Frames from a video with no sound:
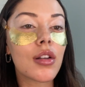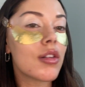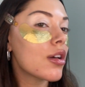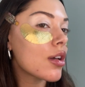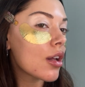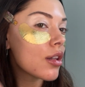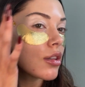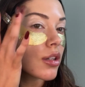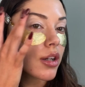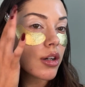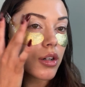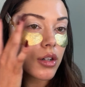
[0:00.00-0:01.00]
look a
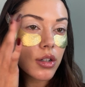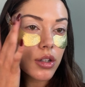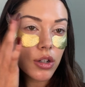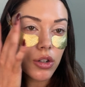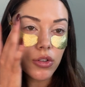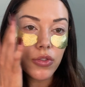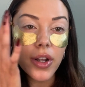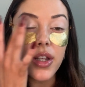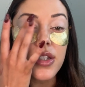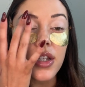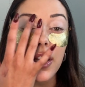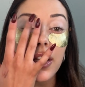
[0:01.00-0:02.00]
little
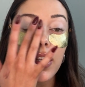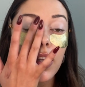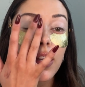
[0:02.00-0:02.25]
crazy